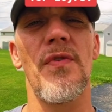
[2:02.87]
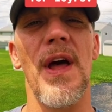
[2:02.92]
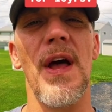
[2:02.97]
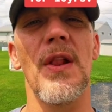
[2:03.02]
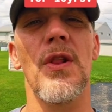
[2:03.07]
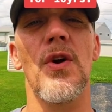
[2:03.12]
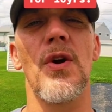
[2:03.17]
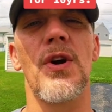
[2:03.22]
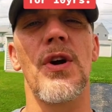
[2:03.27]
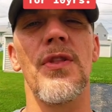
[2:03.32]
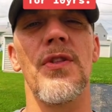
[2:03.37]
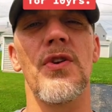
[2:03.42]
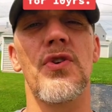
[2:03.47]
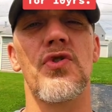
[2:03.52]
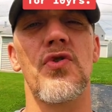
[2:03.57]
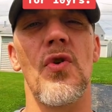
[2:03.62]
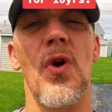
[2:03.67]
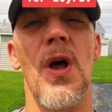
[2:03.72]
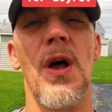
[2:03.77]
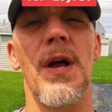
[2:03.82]
they look in the
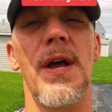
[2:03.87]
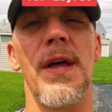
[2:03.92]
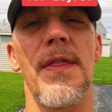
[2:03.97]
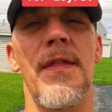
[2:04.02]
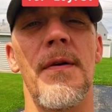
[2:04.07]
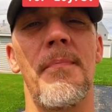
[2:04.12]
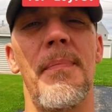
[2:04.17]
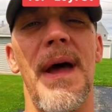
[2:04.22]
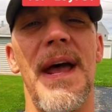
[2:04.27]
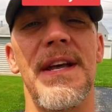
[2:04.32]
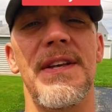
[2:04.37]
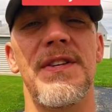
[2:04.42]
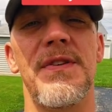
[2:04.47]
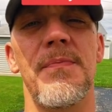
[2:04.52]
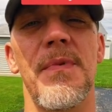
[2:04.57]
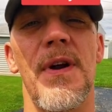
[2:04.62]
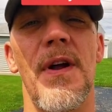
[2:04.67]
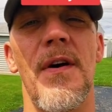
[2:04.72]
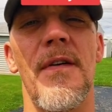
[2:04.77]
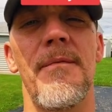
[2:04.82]
trunk in the
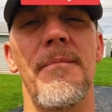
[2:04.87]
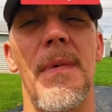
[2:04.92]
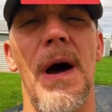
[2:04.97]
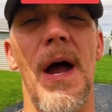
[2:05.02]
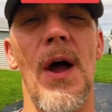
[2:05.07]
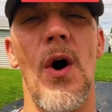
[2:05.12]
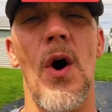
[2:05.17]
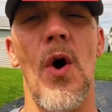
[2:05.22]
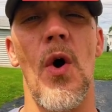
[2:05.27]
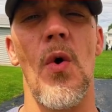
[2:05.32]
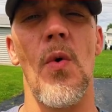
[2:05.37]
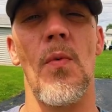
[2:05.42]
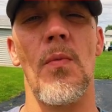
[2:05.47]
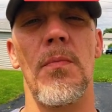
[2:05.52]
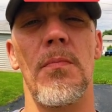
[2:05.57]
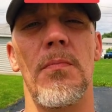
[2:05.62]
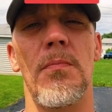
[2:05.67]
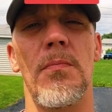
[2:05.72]
basement of my home.